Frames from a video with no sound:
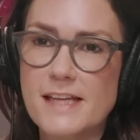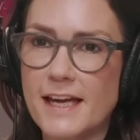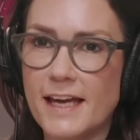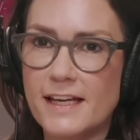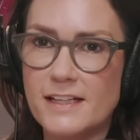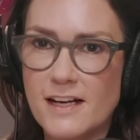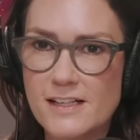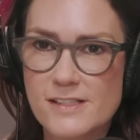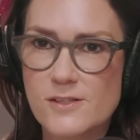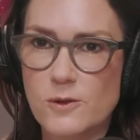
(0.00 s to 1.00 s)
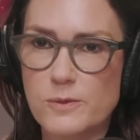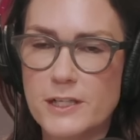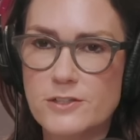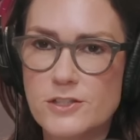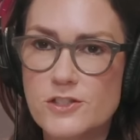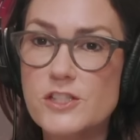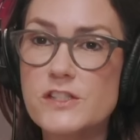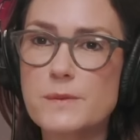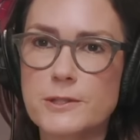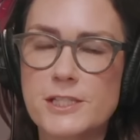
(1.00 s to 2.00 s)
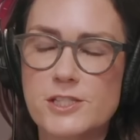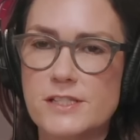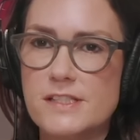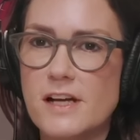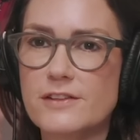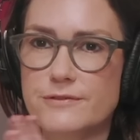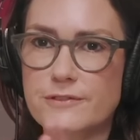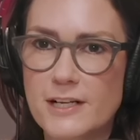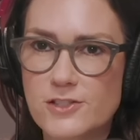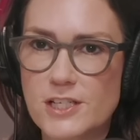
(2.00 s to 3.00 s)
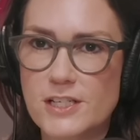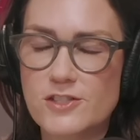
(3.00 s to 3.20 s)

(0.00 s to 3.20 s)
they hate us so much. Just the Parisians, not the French in